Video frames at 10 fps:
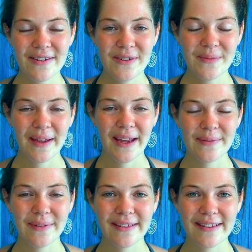you'll be
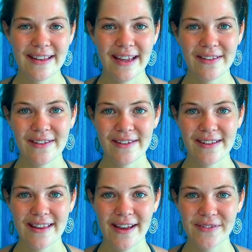able to say to
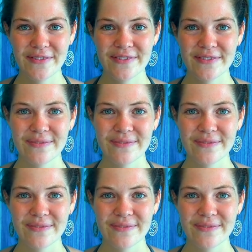yourself,